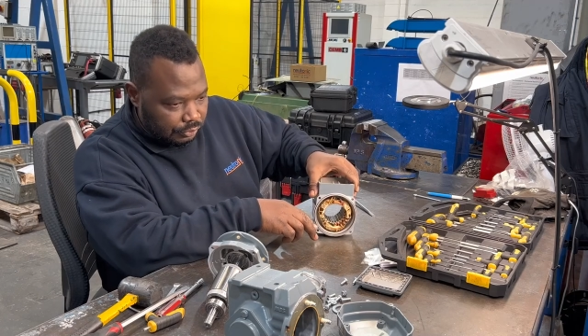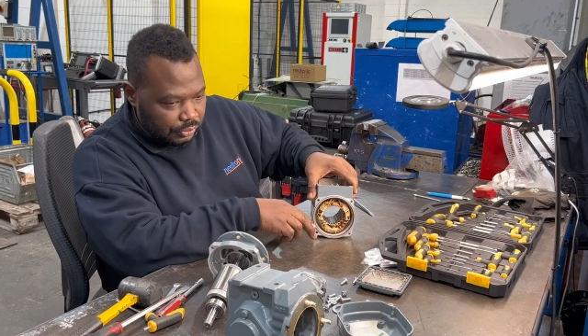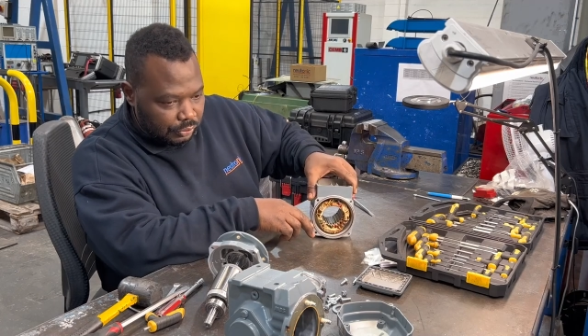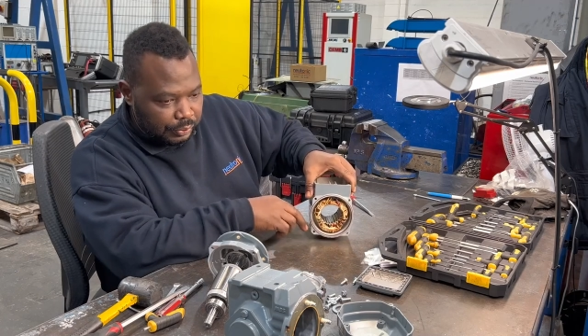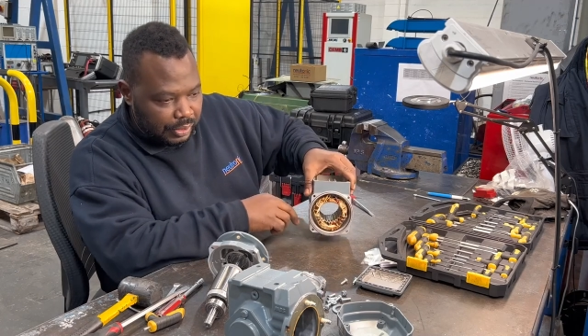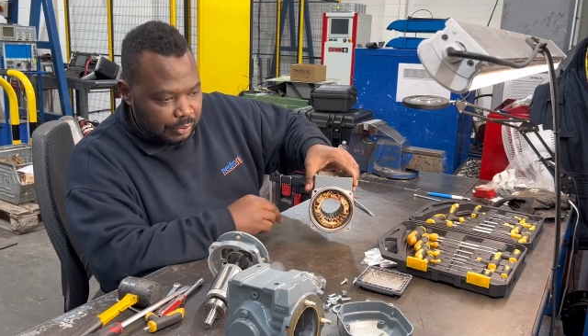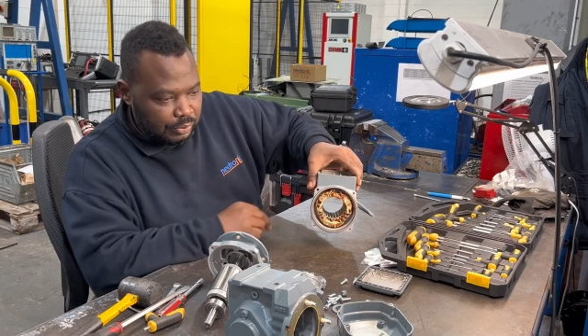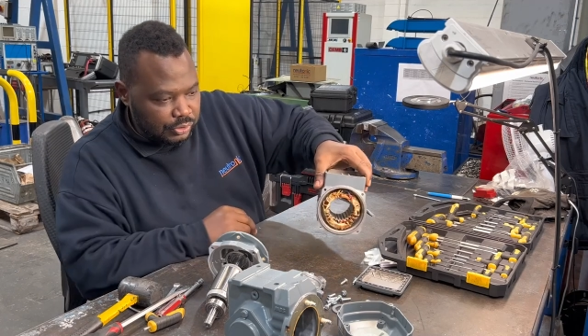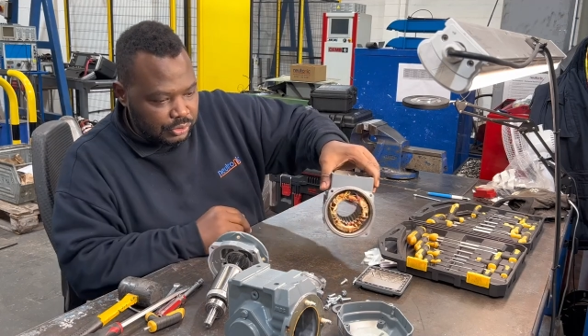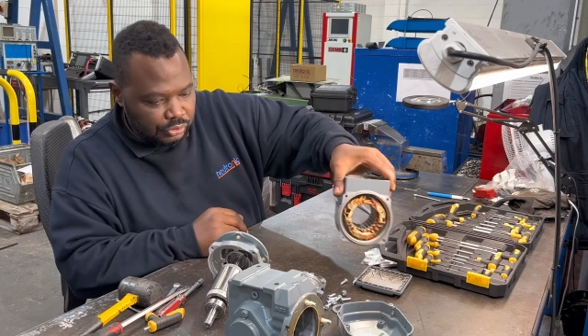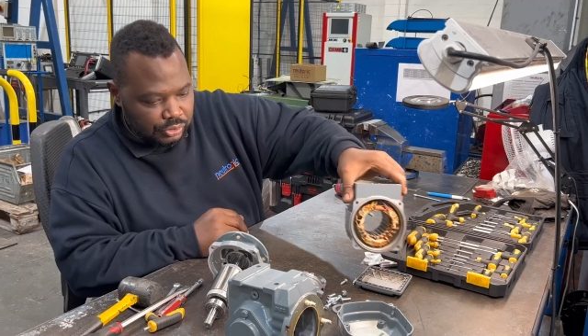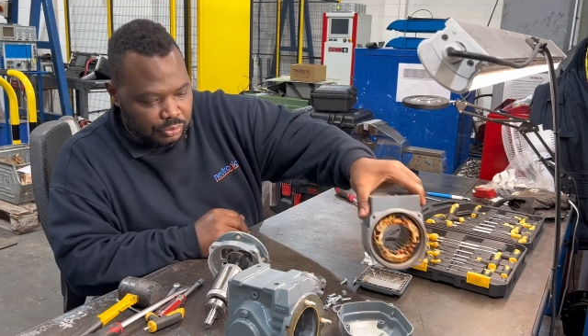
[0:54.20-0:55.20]
to be able
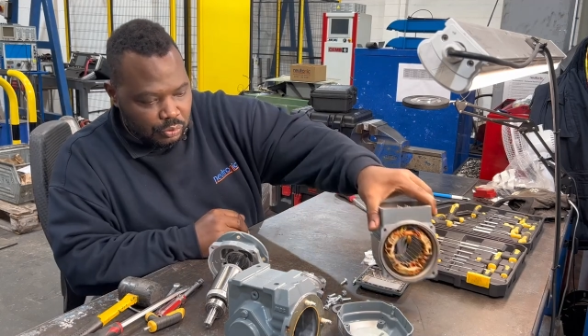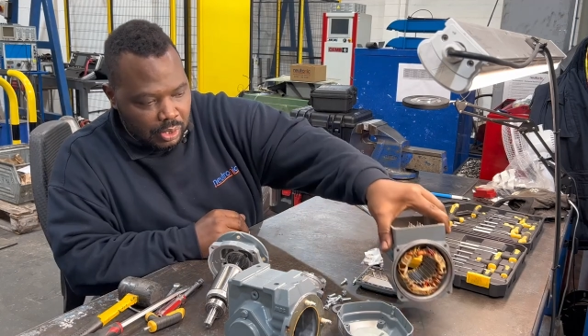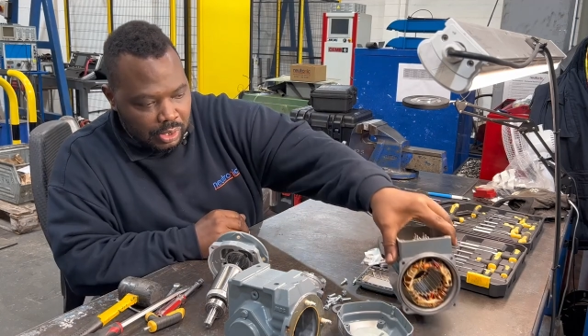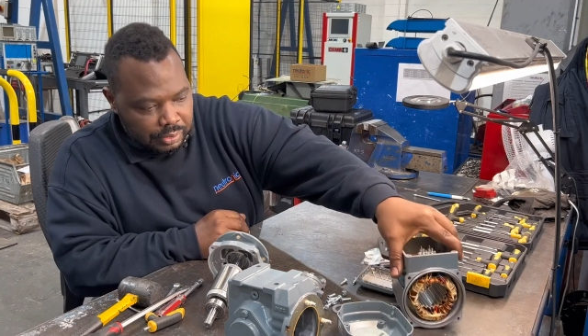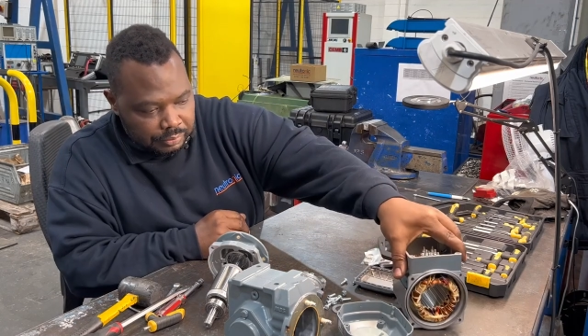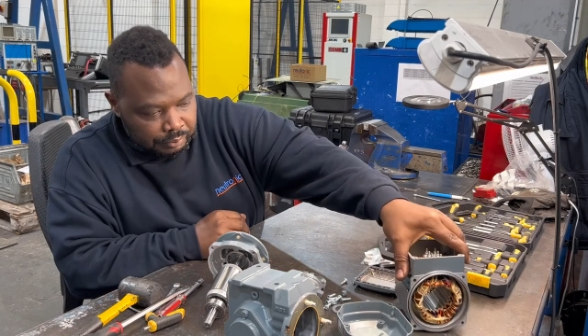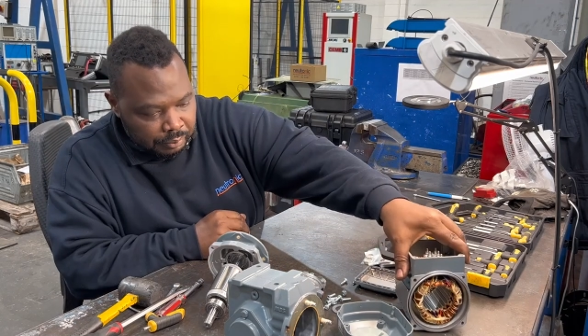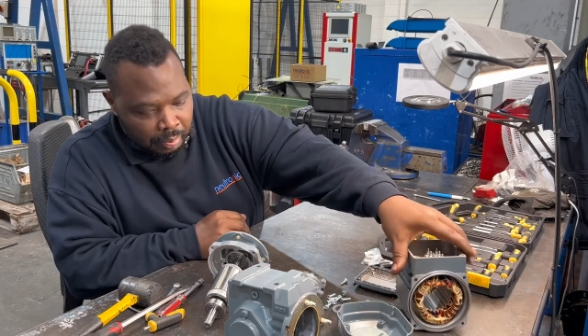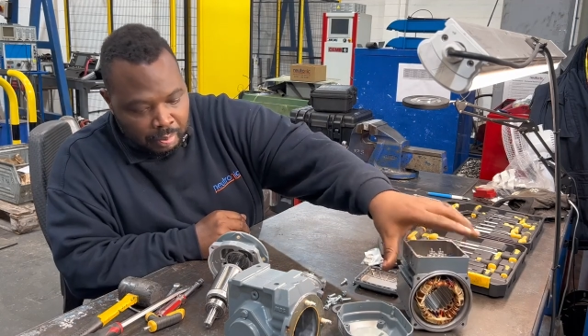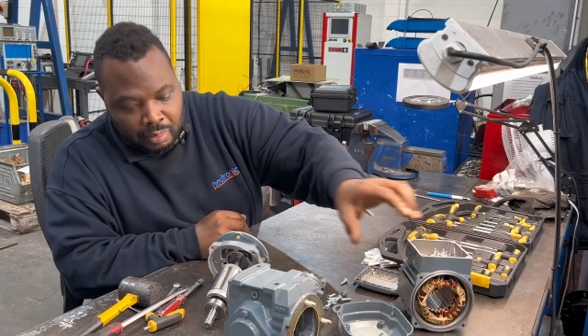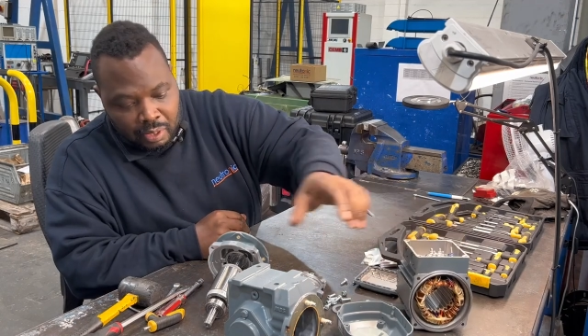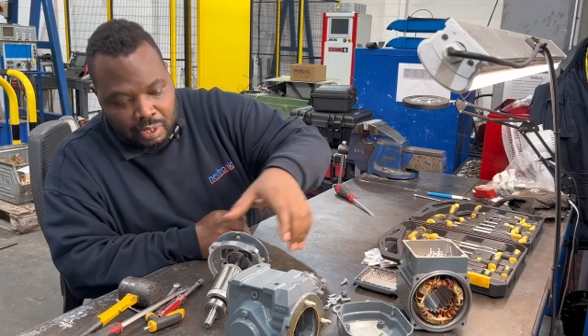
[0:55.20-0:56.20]
to rewind
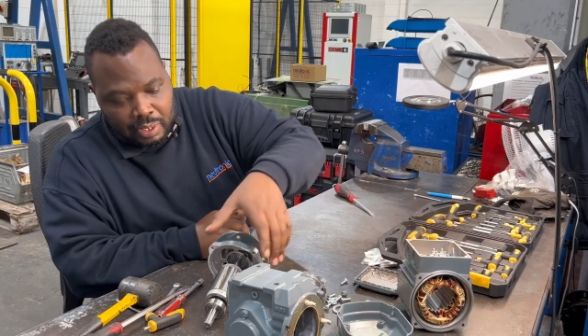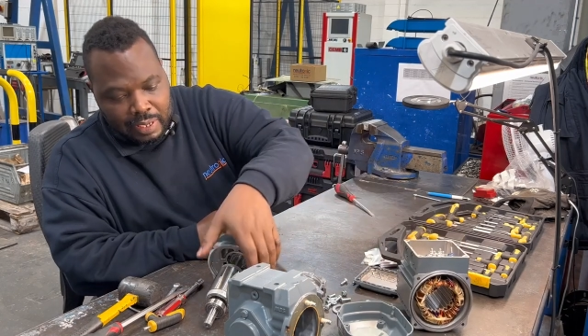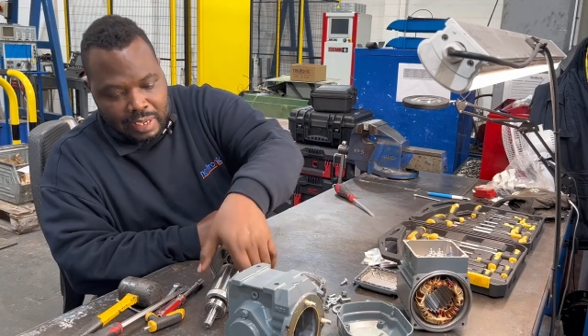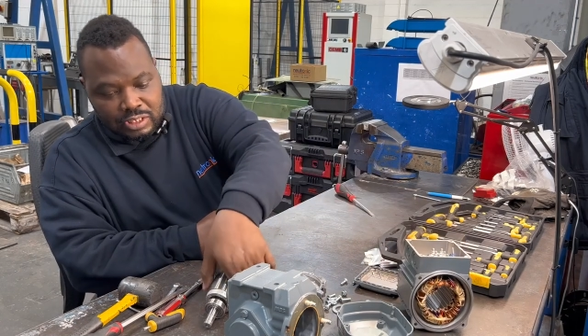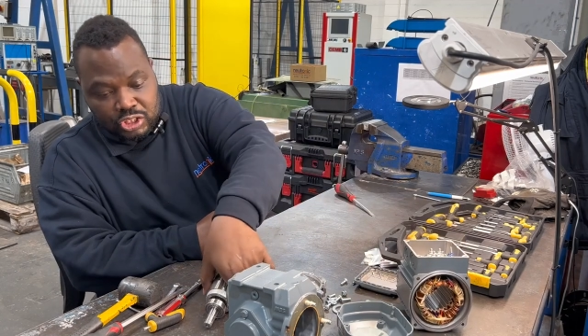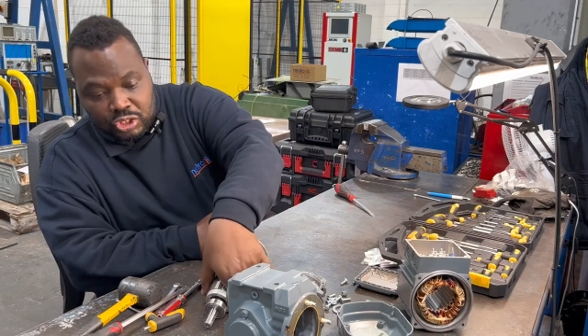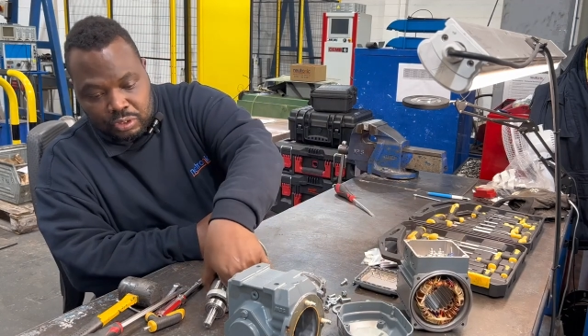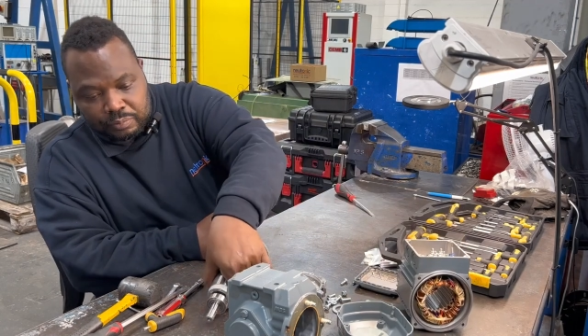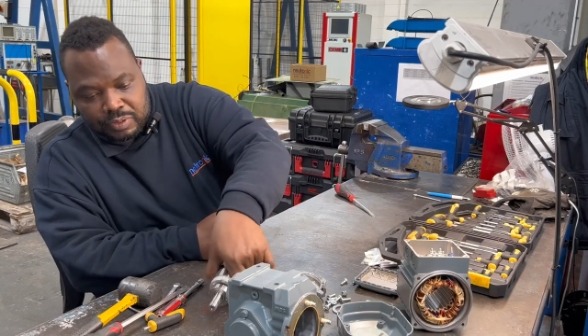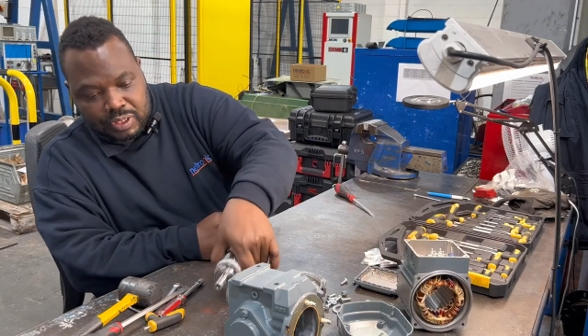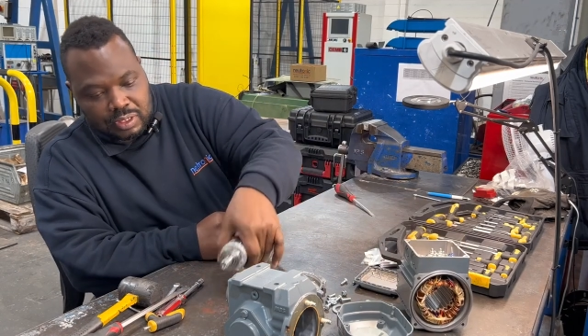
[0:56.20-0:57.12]
in some